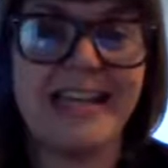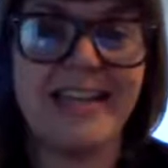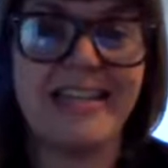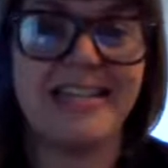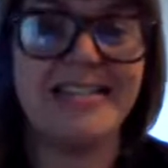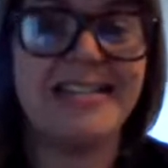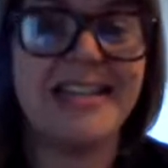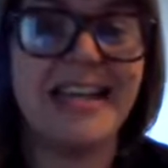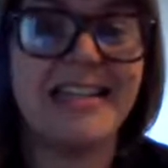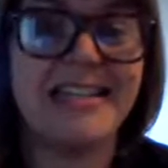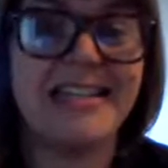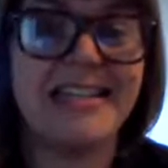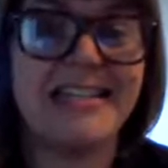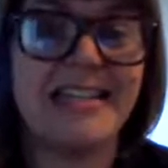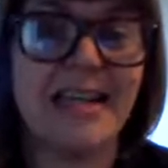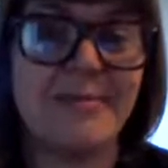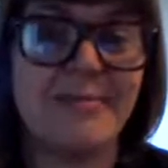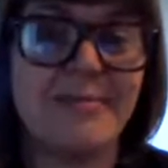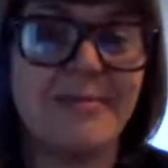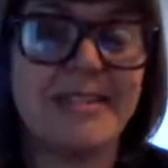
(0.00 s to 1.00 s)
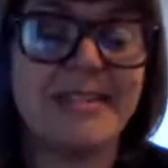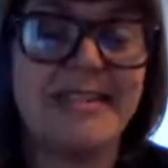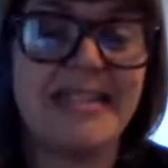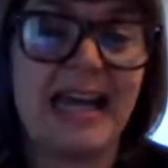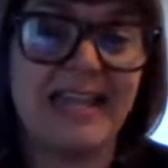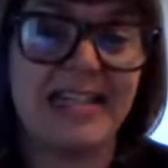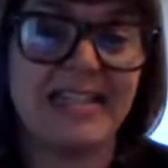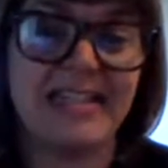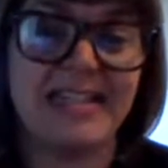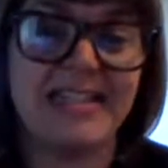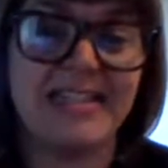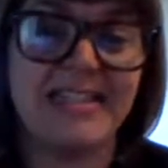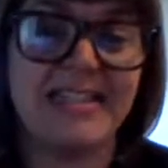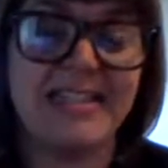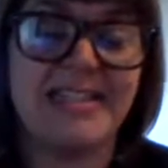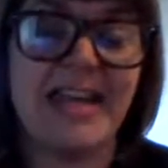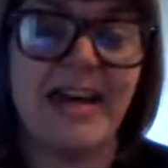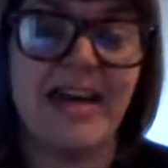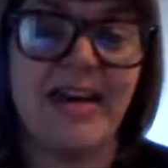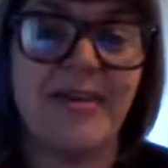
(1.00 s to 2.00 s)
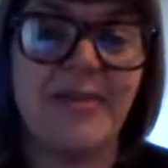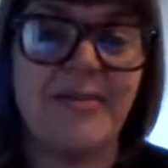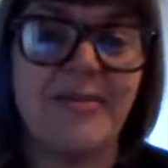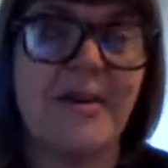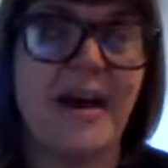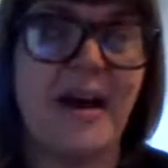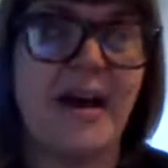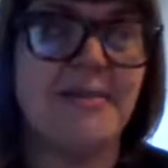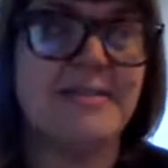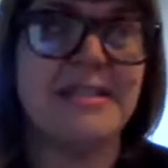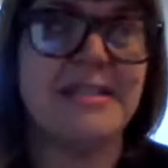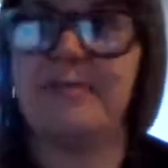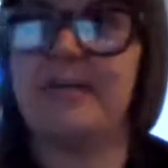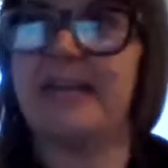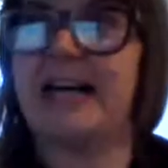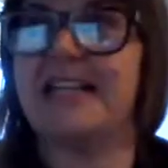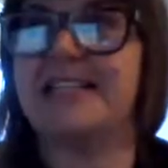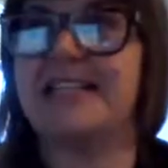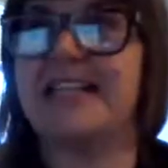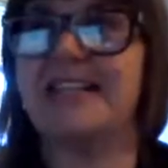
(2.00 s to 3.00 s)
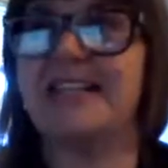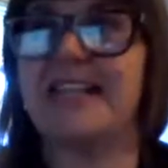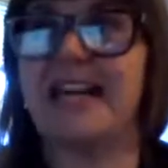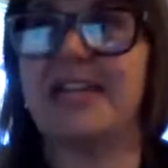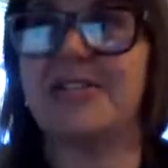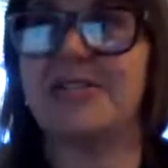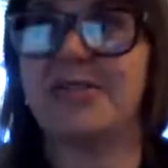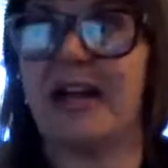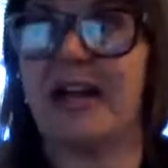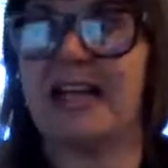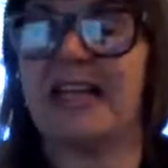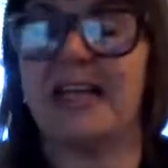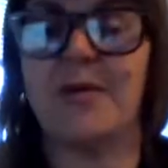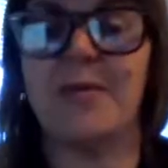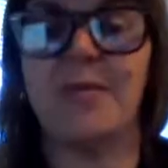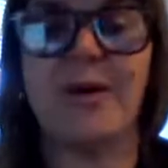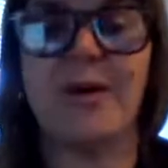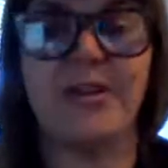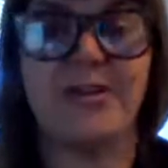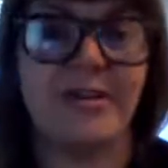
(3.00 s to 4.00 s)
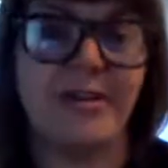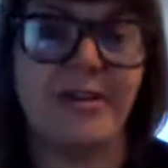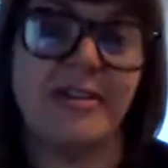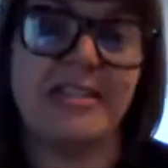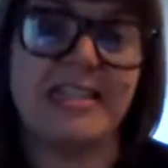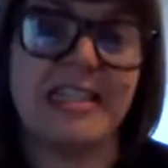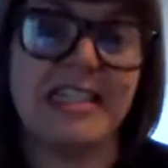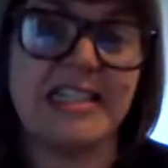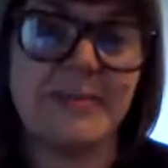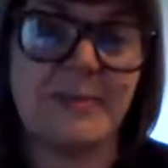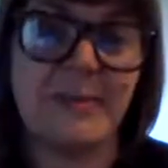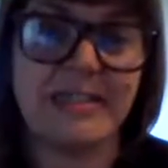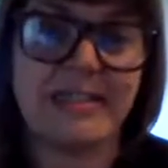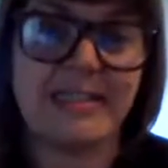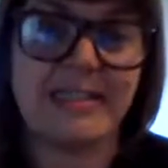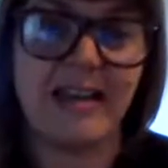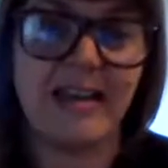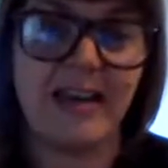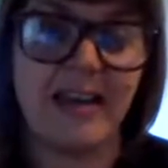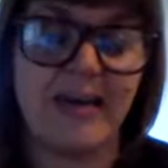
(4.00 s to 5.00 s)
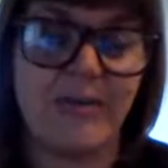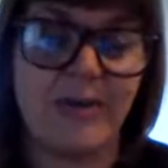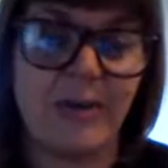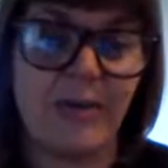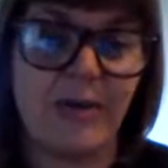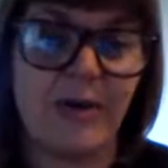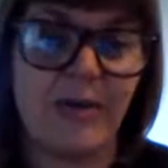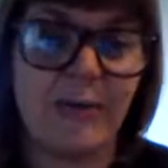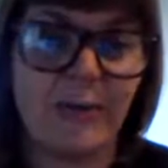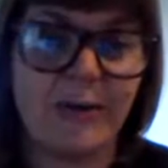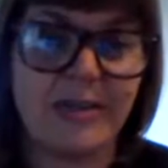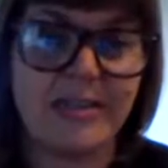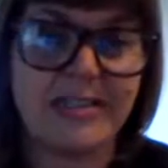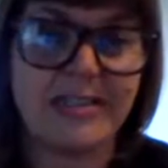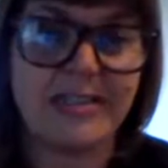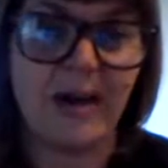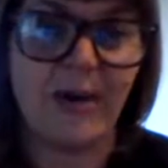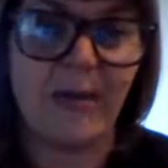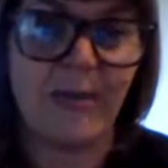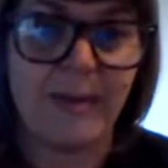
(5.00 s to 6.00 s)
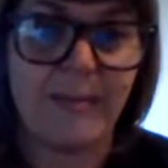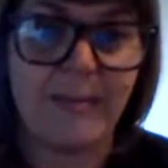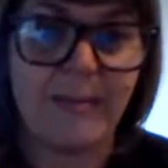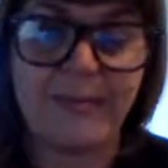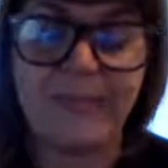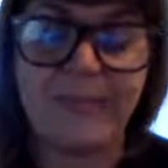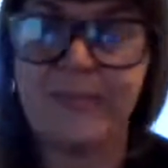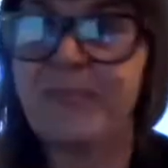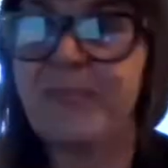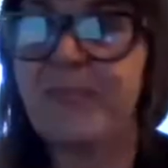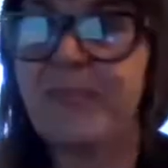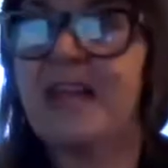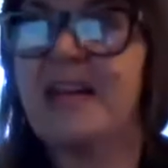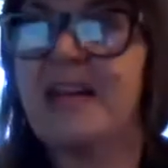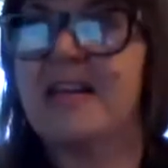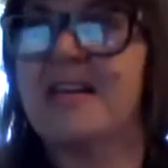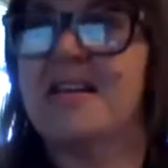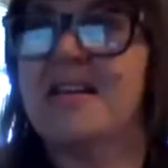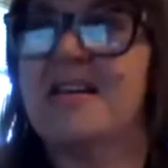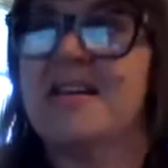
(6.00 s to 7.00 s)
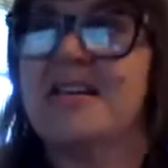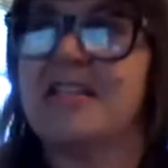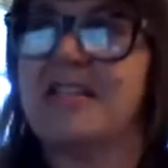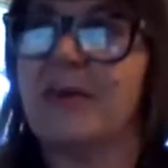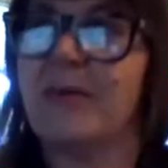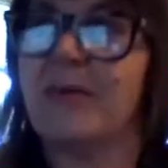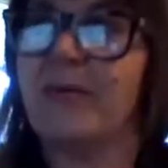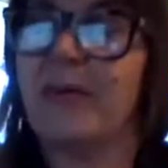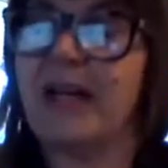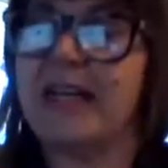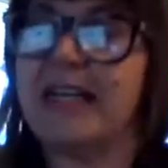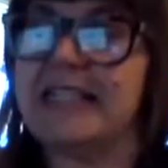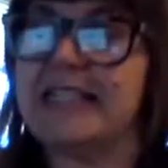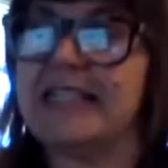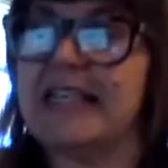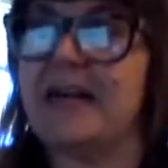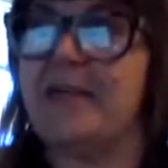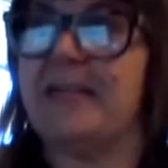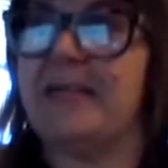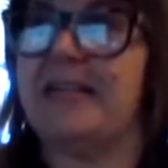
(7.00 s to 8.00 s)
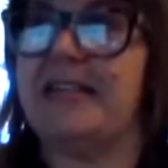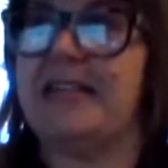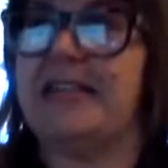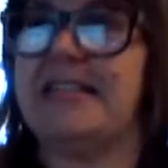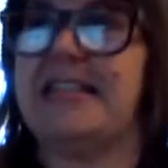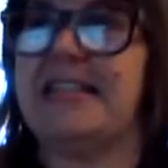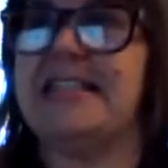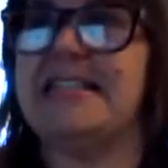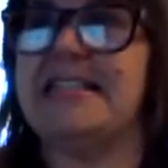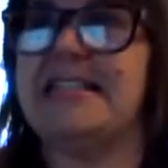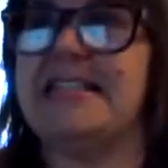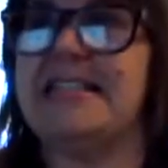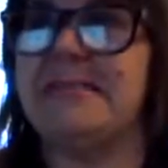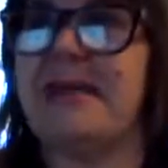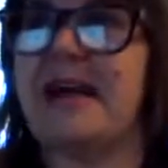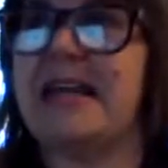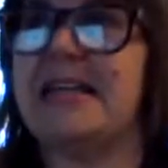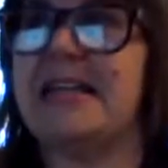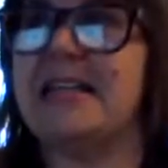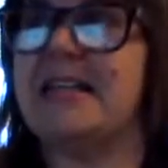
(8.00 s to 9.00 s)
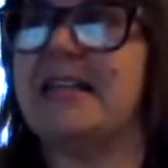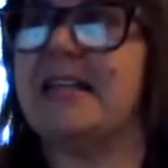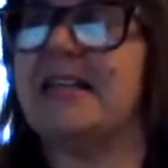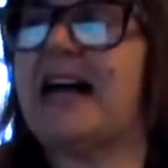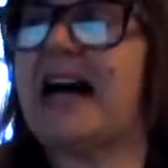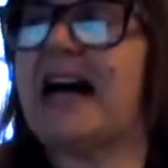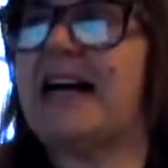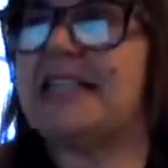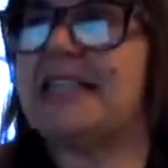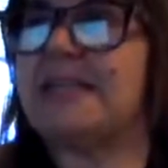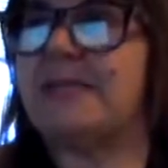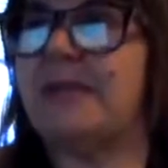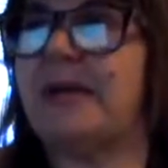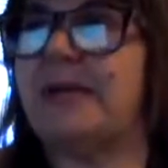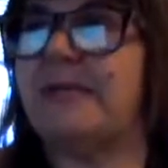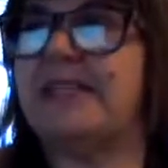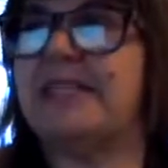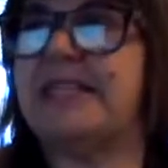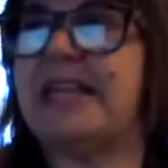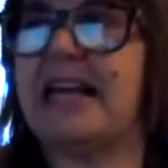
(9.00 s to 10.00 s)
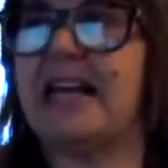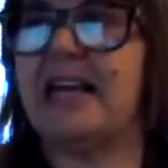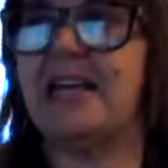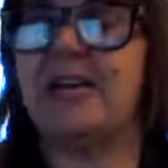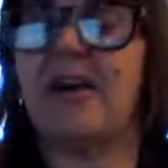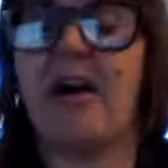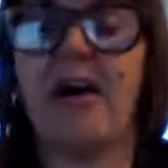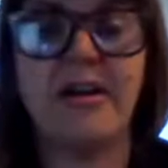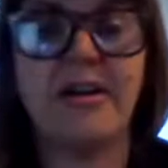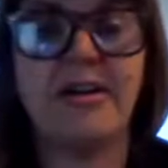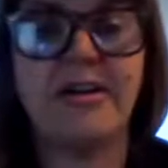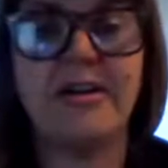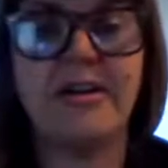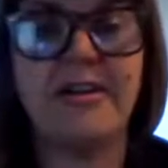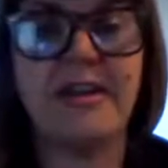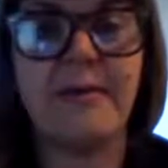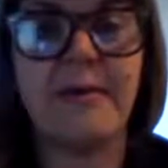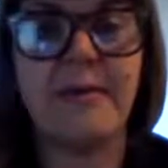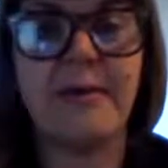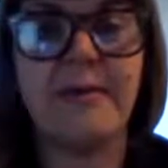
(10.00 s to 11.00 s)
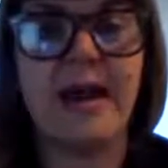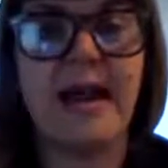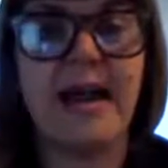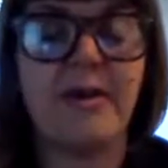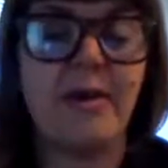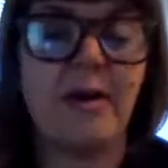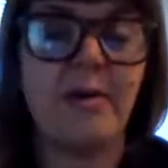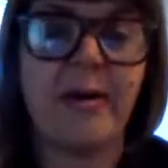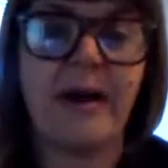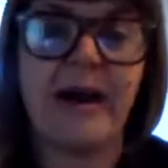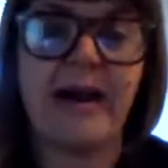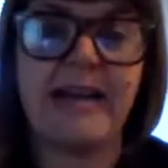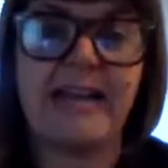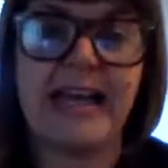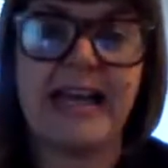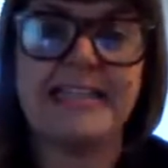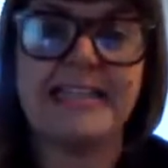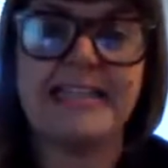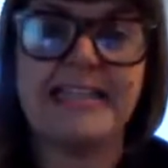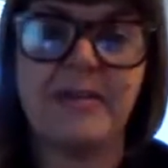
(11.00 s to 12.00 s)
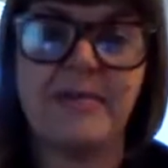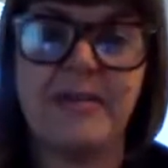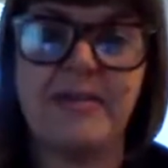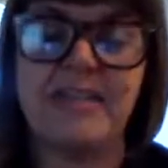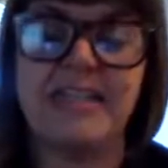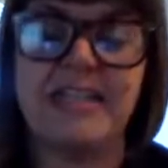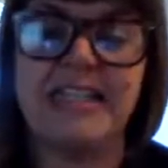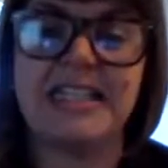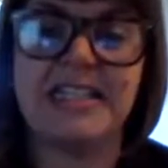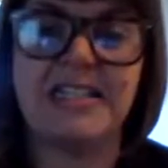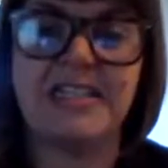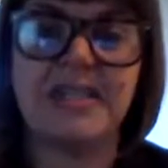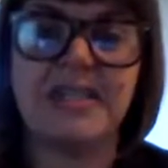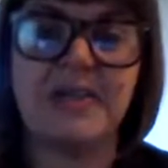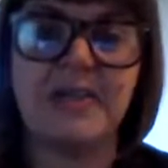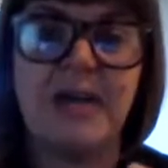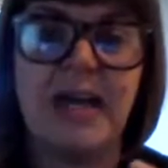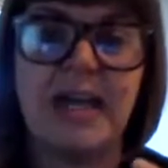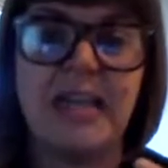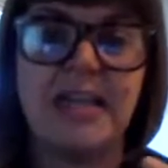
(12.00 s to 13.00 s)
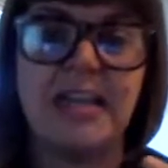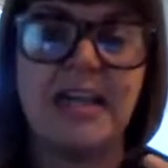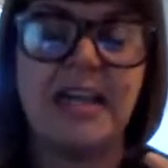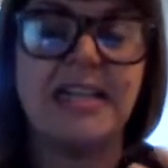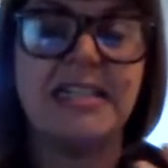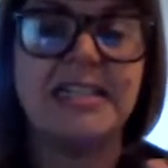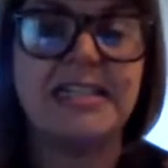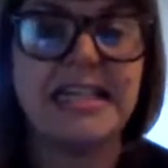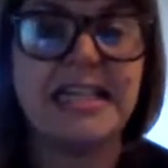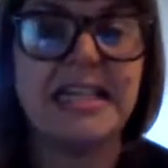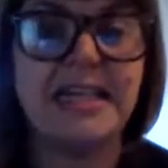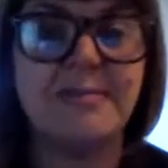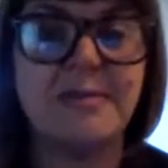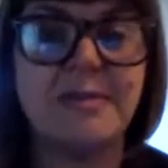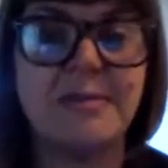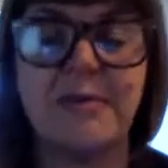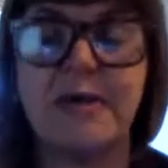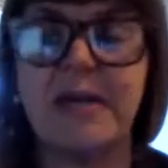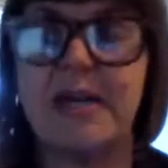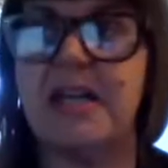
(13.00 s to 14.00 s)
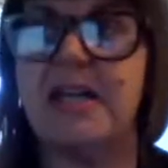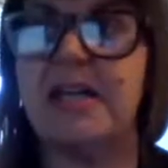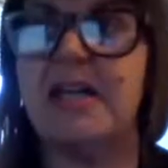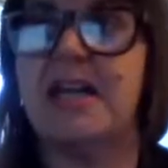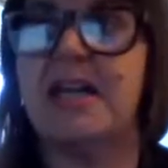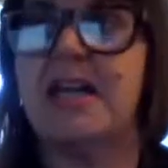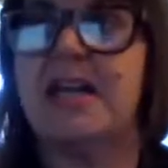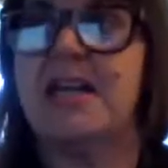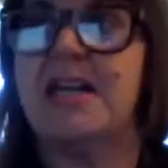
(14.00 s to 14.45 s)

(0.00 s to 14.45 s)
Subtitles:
in subsections of supply chain like trucking, where there are 6% of the workforce are women. So one example of this is my class. We would take an article that we read or a podcast that we would listen to, and the teams would